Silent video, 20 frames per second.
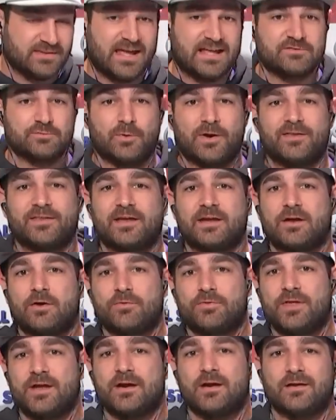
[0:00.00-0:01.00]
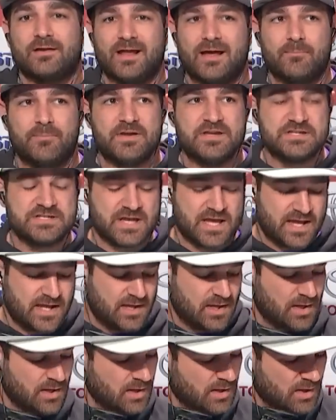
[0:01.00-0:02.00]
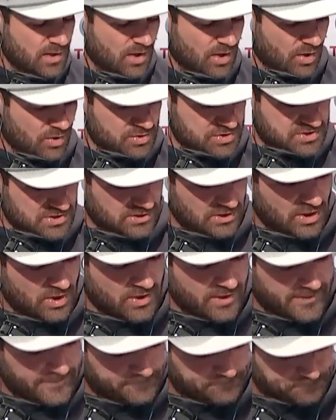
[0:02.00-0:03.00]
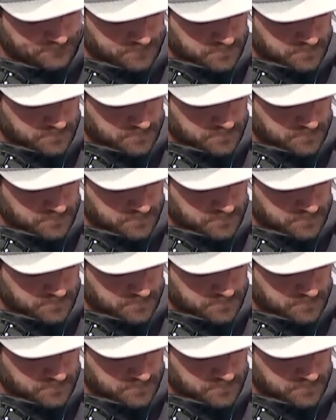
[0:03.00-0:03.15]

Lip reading: That's why they go there and not B.J. Ojulari.